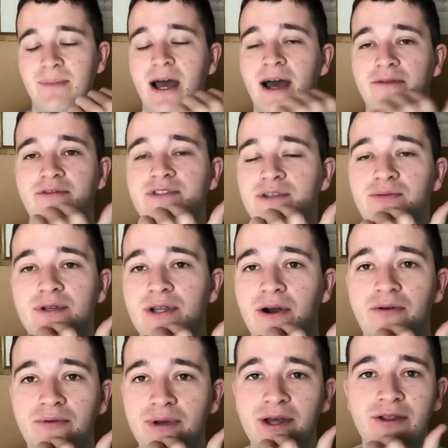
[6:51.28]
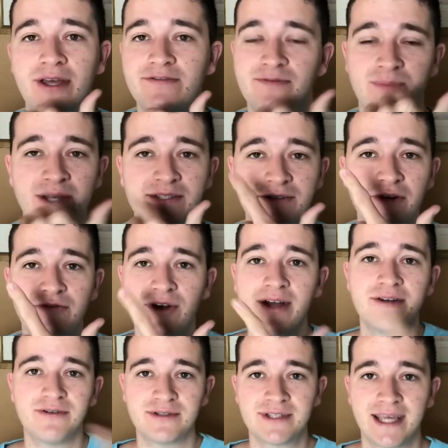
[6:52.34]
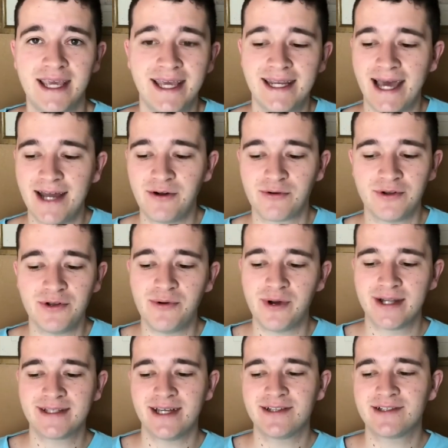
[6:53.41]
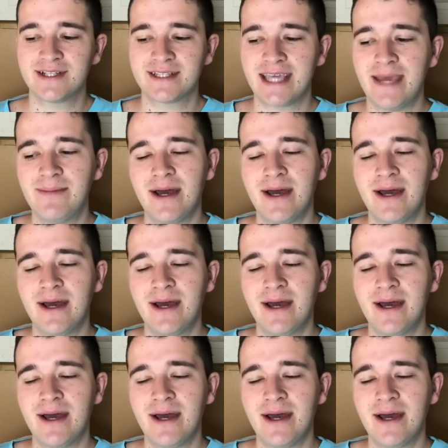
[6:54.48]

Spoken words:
obviously, we only have spreads and over-unders, and I don't really want to touch this game.